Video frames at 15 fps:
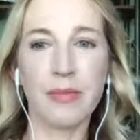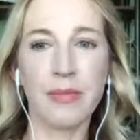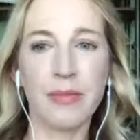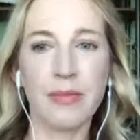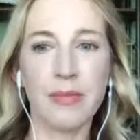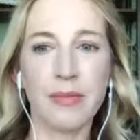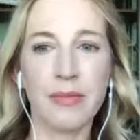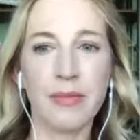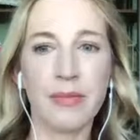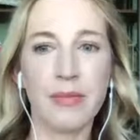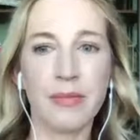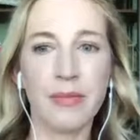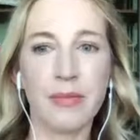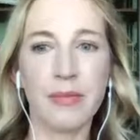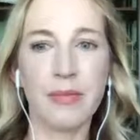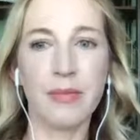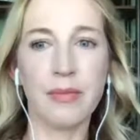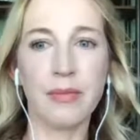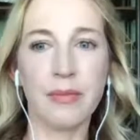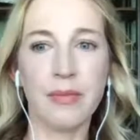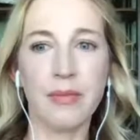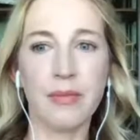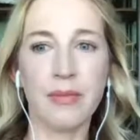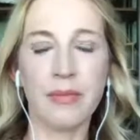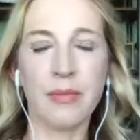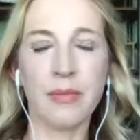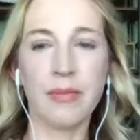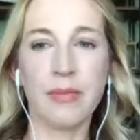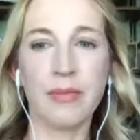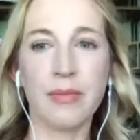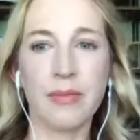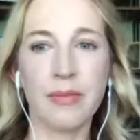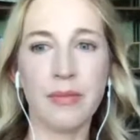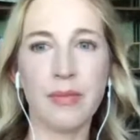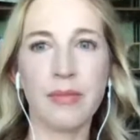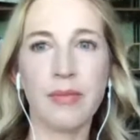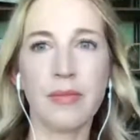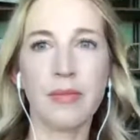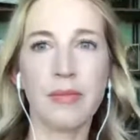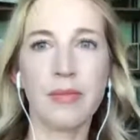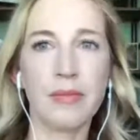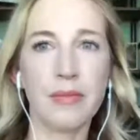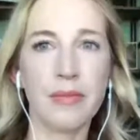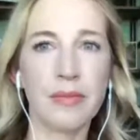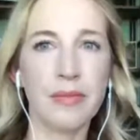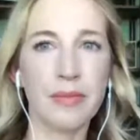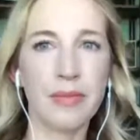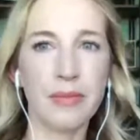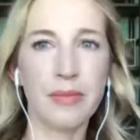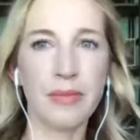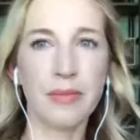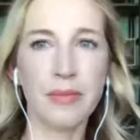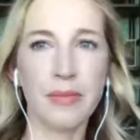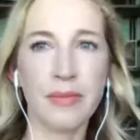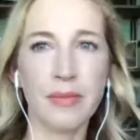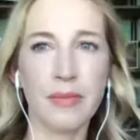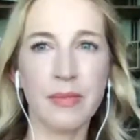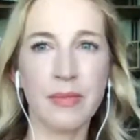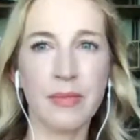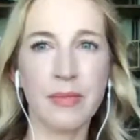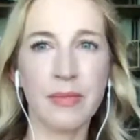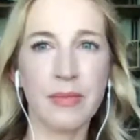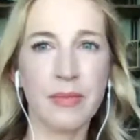No words are spoken by the person on screen.